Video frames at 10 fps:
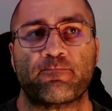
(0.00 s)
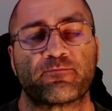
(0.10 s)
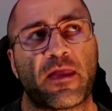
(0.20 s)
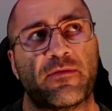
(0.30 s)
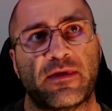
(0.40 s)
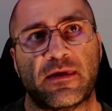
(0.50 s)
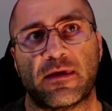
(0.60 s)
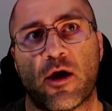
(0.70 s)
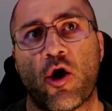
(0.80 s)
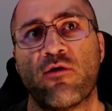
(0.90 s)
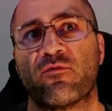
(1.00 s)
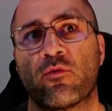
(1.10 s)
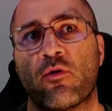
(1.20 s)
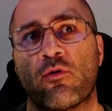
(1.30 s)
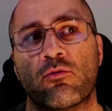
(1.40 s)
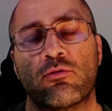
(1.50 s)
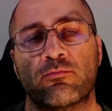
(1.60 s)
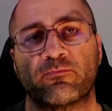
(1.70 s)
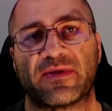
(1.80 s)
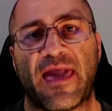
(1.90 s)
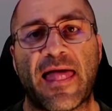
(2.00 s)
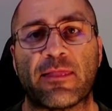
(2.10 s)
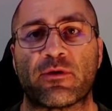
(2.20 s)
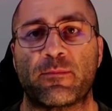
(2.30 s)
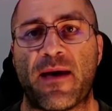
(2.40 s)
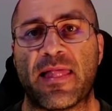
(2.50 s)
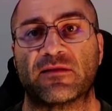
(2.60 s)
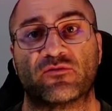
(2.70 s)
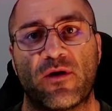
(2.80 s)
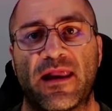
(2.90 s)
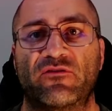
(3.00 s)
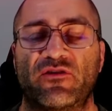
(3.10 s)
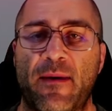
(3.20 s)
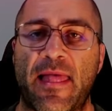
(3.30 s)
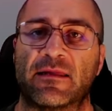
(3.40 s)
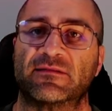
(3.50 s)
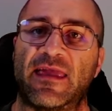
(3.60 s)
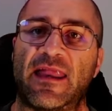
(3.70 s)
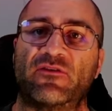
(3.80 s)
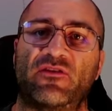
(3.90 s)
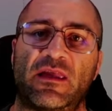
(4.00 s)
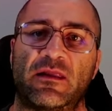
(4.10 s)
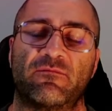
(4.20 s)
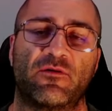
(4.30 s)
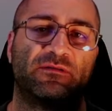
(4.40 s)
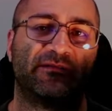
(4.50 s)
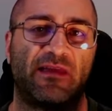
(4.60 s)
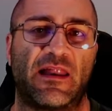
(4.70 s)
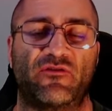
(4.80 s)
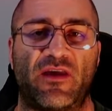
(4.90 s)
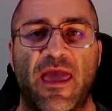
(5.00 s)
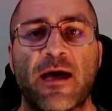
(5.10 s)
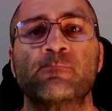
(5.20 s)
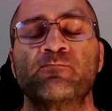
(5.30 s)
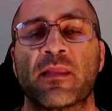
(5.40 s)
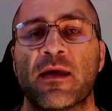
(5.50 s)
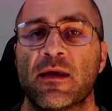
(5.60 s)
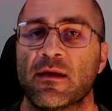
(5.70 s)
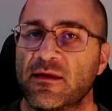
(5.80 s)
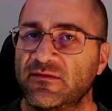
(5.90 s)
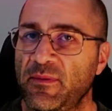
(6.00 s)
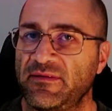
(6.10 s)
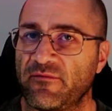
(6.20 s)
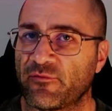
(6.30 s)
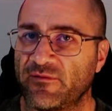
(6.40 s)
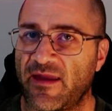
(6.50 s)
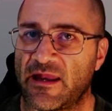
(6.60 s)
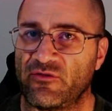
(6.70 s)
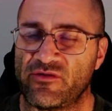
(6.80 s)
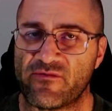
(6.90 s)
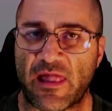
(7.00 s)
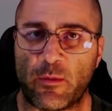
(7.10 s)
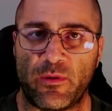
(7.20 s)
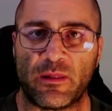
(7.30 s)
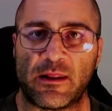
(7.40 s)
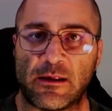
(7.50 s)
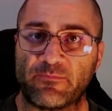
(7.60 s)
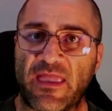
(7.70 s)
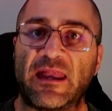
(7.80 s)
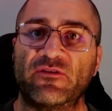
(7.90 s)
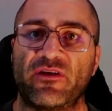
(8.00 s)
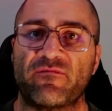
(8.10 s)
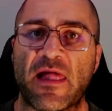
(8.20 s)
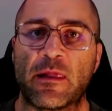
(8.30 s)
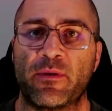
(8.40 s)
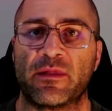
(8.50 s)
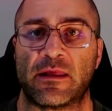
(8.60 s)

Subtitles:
the overall calorie balance or energy balance, energy in versus energy out, that's a bit different to energy availability. Energy availability,